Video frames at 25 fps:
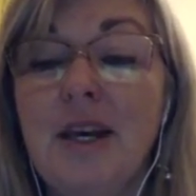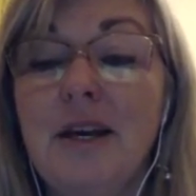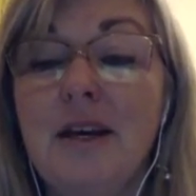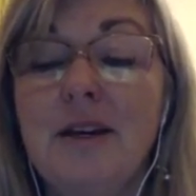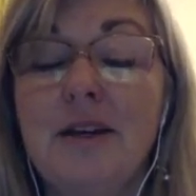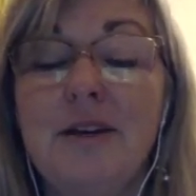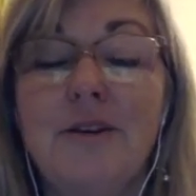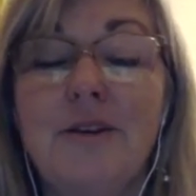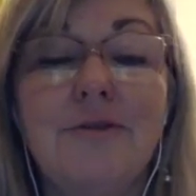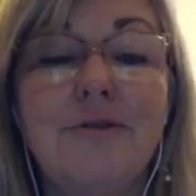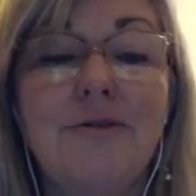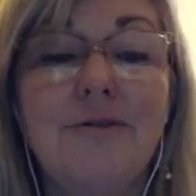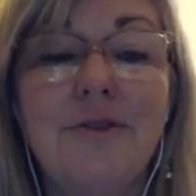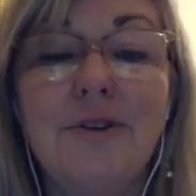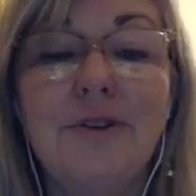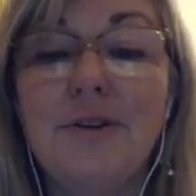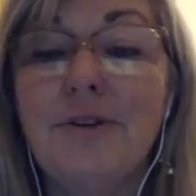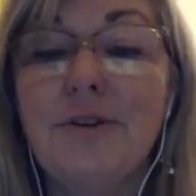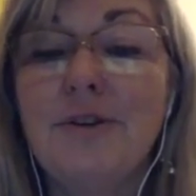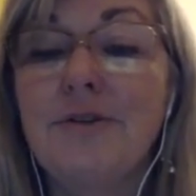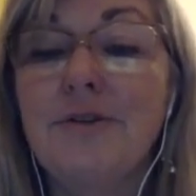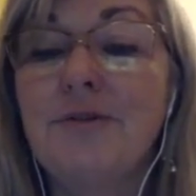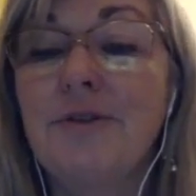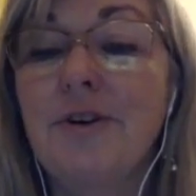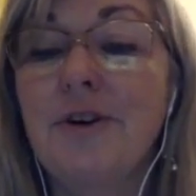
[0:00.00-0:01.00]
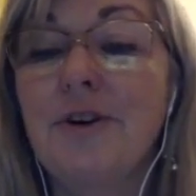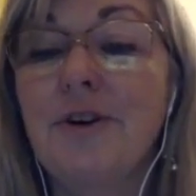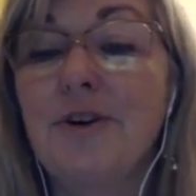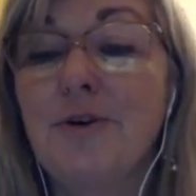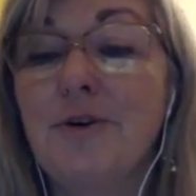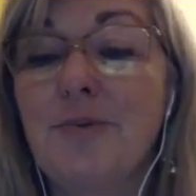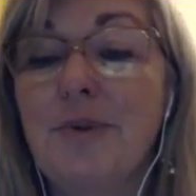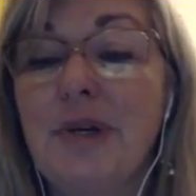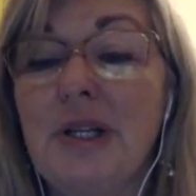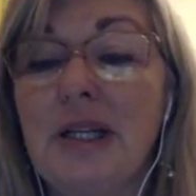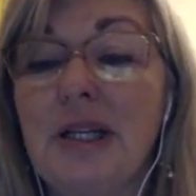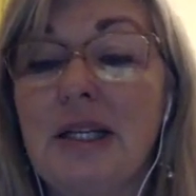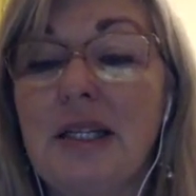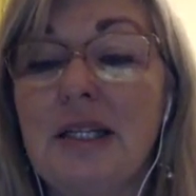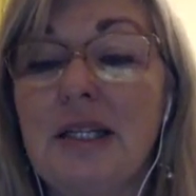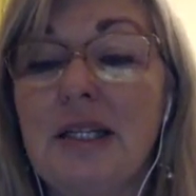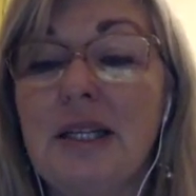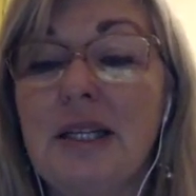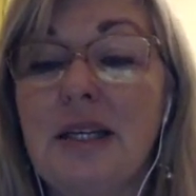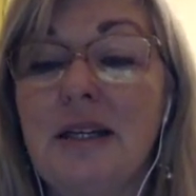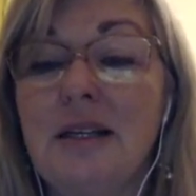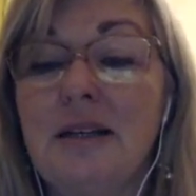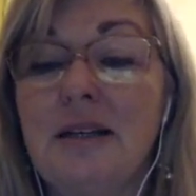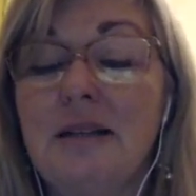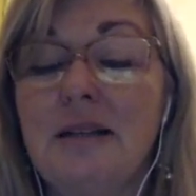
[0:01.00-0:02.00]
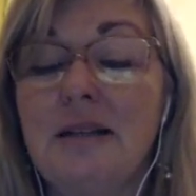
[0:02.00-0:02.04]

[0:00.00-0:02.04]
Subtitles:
you feel the vulnerability,